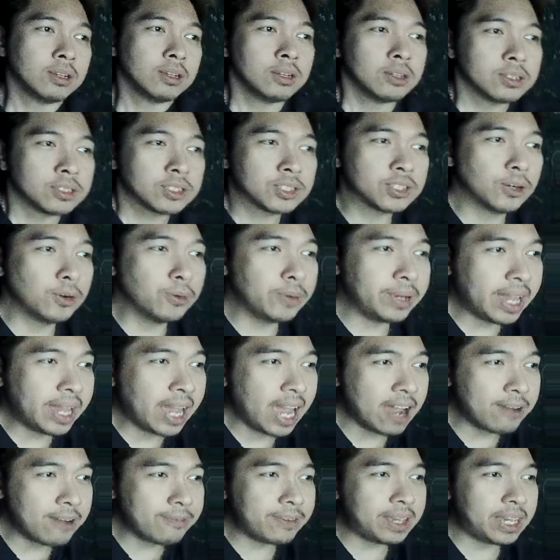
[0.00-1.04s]
So we
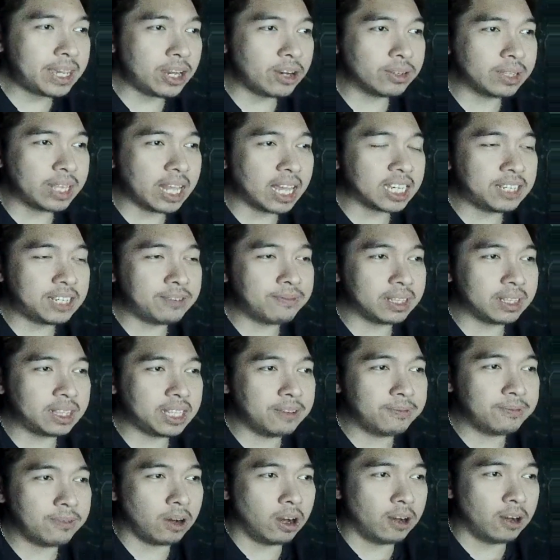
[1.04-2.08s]
have here
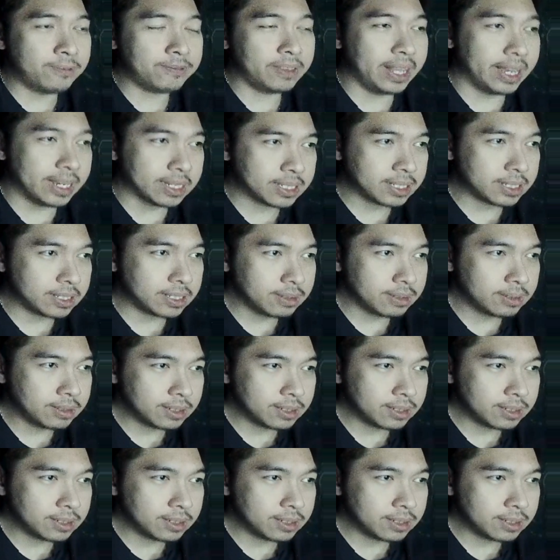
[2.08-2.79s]
derivative of this,